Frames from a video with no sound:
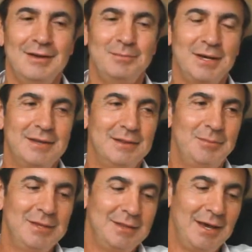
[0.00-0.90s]
Back in the
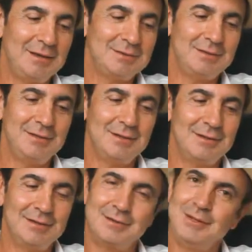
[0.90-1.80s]
mid-'90s,
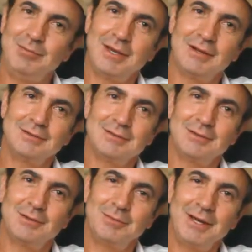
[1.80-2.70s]
the typical
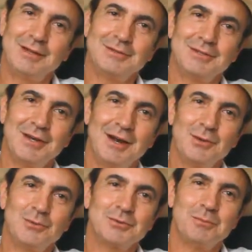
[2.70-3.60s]
Dominican cigar
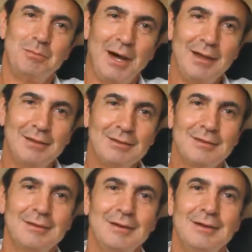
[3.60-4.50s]
was mild,
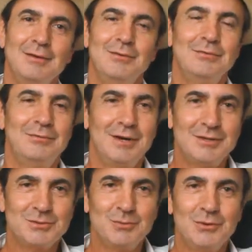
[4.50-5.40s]

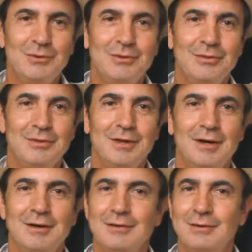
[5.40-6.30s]
very smooth,
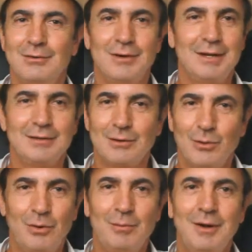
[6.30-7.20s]
great
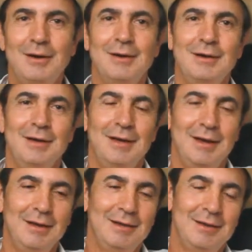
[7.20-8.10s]
aroma,
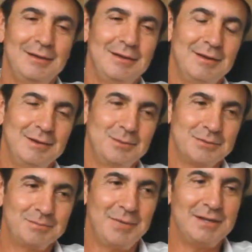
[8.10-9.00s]
and it
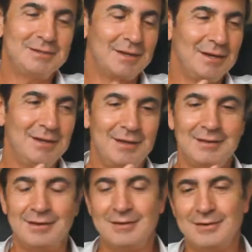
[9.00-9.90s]
was basically
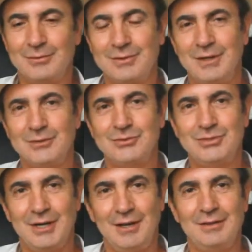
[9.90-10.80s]
a Connecticut
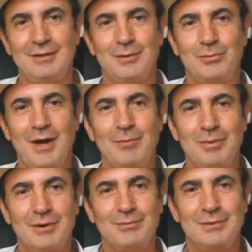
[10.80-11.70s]
shade
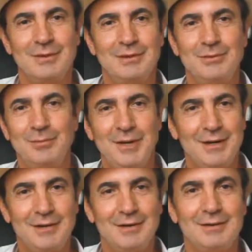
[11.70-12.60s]
wrapper with the
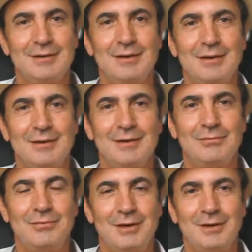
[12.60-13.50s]
Dominican
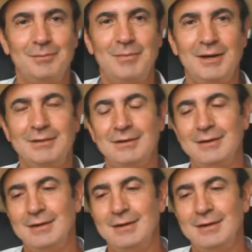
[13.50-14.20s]
filler and binder.